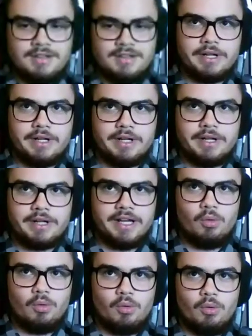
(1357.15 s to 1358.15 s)
debate bringing a
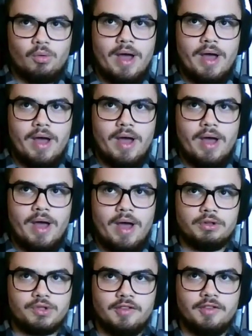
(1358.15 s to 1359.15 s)
wet cool noodle to a
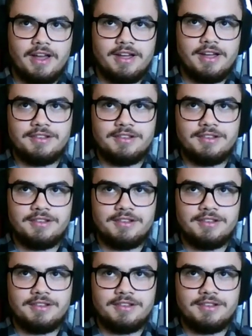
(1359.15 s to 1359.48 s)
sword fight